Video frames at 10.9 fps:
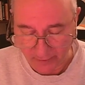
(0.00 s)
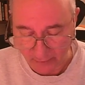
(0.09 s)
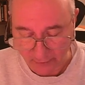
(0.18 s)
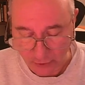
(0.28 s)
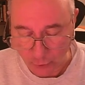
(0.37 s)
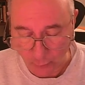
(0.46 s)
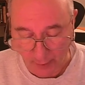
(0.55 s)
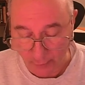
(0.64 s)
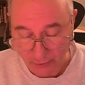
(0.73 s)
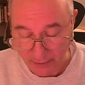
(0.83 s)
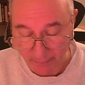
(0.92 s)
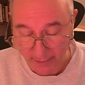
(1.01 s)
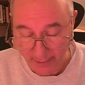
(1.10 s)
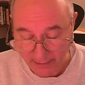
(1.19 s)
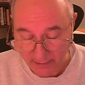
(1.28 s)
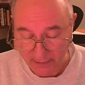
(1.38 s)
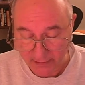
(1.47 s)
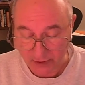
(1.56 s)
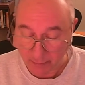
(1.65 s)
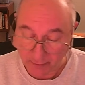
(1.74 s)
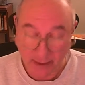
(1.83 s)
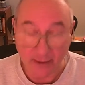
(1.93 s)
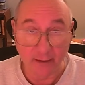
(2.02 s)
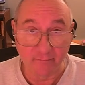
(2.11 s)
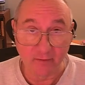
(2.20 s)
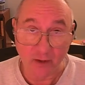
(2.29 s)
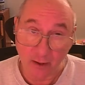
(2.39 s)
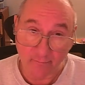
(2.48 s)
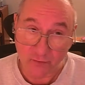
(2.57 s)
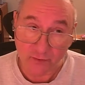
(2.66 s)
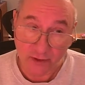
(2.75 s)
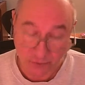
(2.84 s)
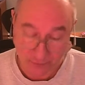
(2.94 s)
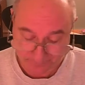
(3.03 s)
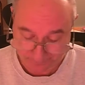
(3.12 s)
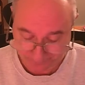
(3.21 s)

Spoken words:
Nearly 2 hours had passed since the beginning of the conversation.